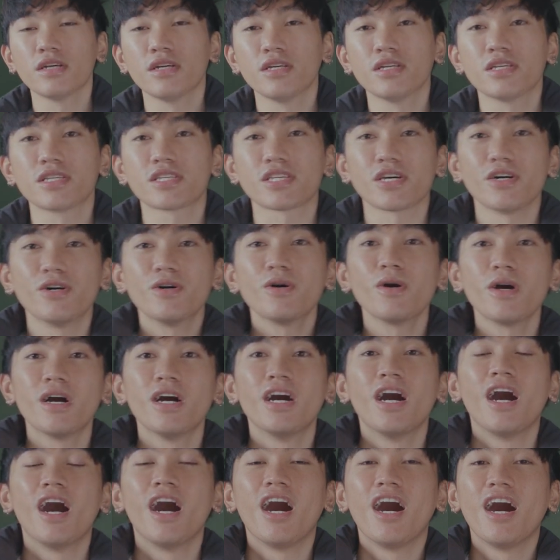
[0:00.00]
So,
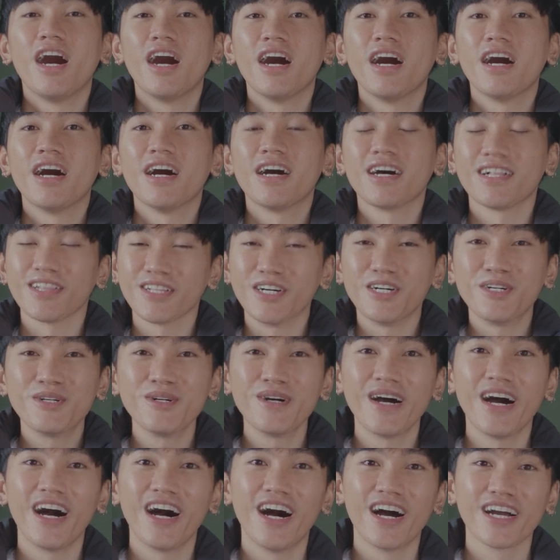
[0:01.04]
hello,
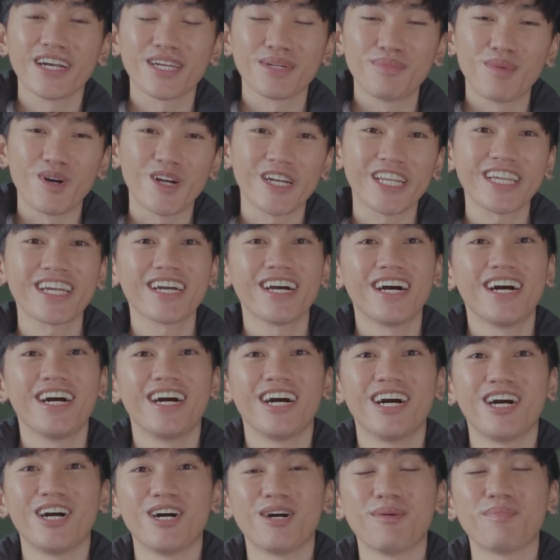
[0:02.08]
good morning.
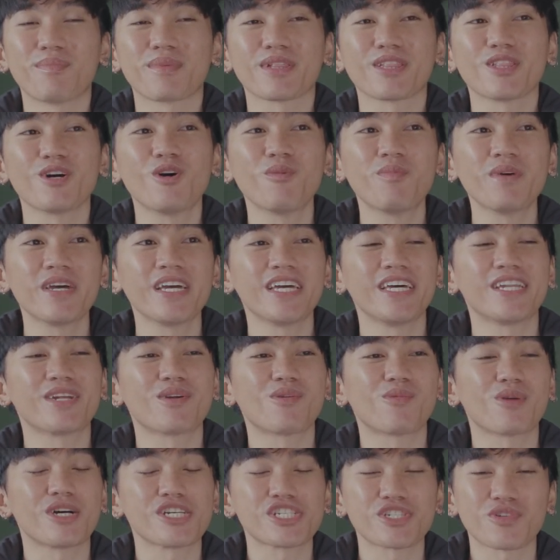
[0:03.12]
A little bit in a
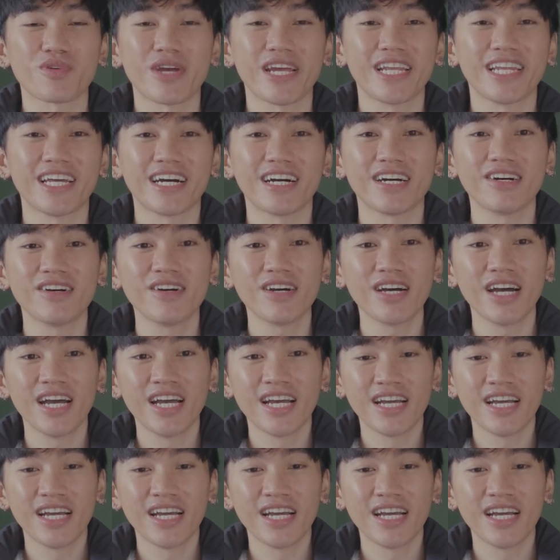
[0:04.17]
rush right now.